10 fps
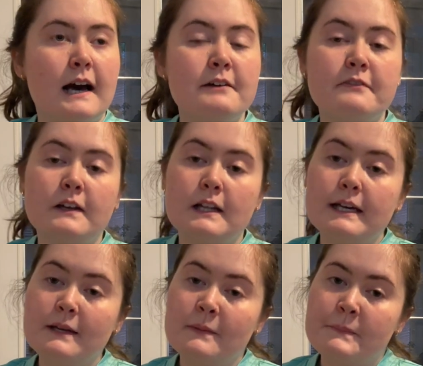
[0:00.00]
feel
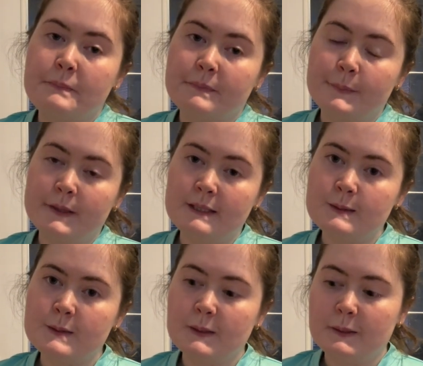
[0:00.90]
like
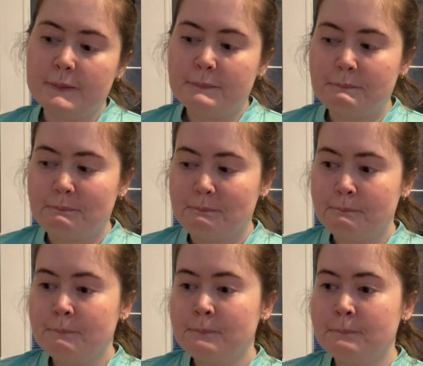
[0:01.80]
these, not
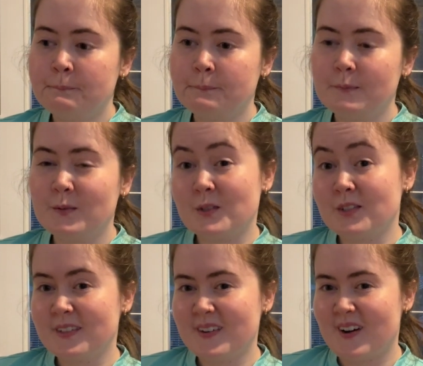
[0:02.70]
to
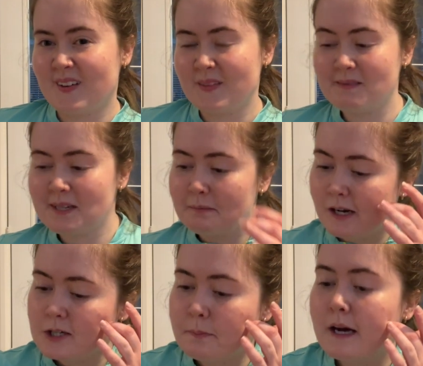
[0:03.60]
snark on them too
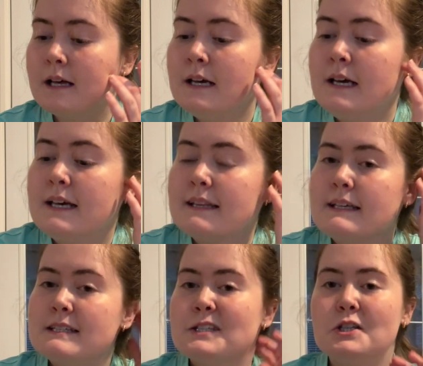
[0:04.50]
much, but
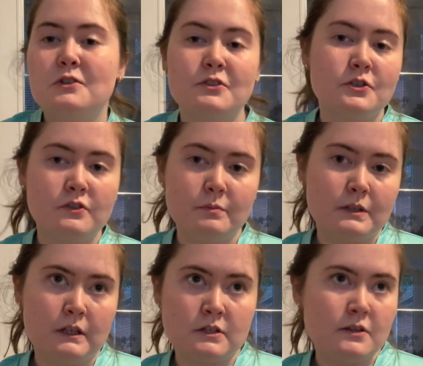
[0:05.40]
these
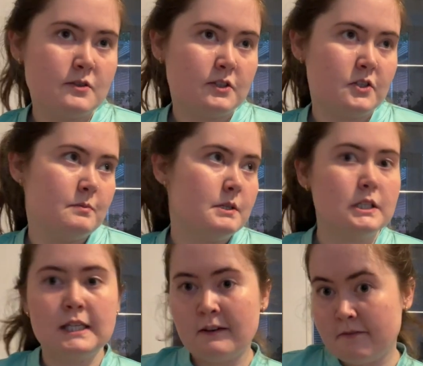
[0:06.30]
YouTubers who used to do
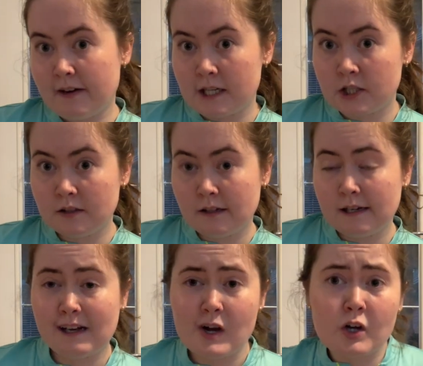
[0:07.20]
beauty and fashion that are
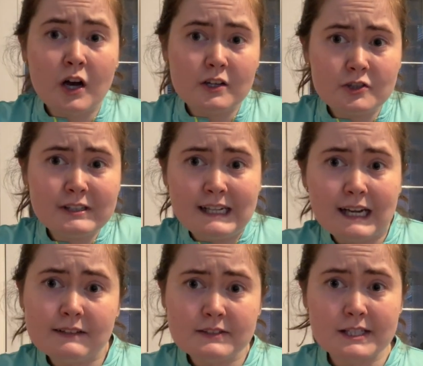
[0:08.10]
now country
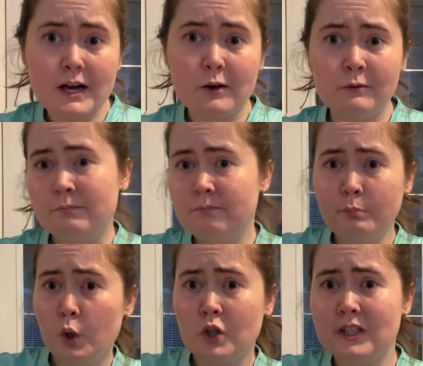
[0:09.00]
lifestyle
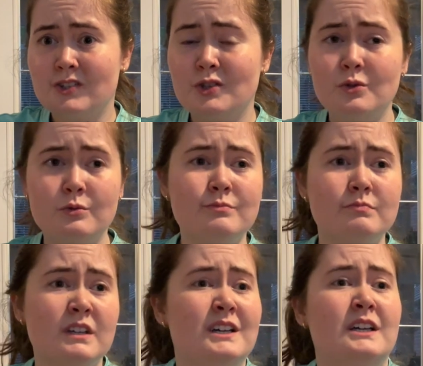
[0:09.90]
bloggers who
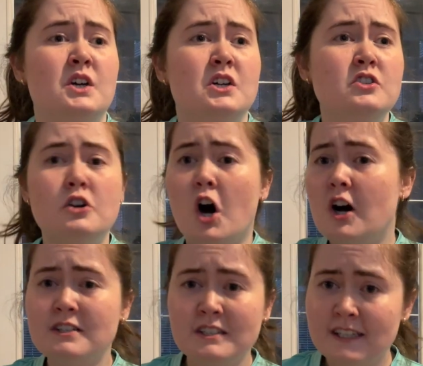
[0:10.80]

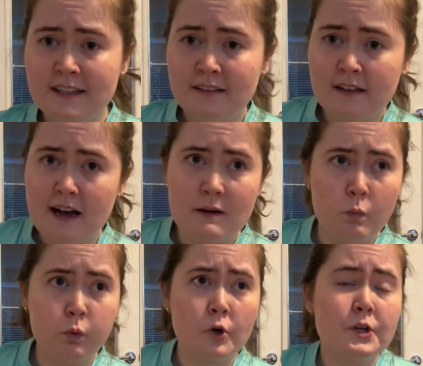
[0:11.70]
garden in their
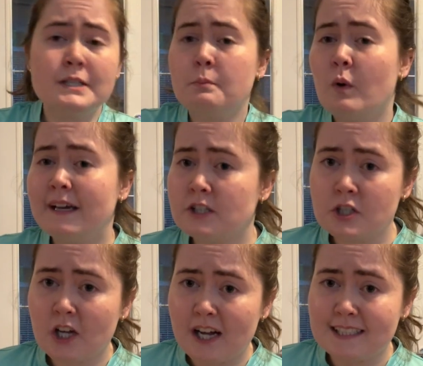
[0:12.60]
crisp white
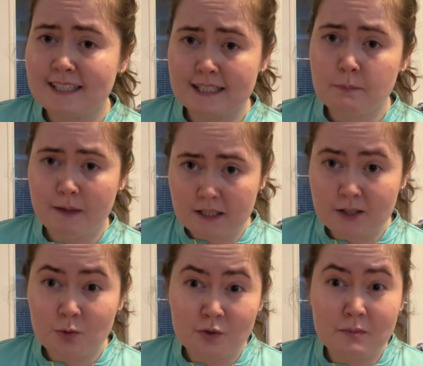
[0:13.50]
shirts and expect
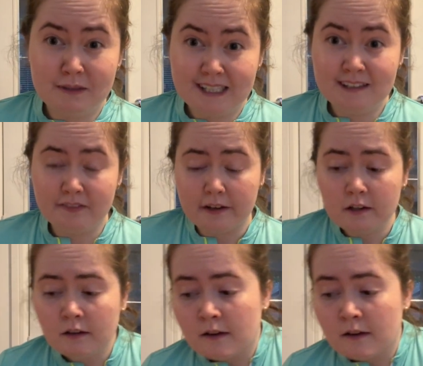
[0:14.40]
us all to believe it,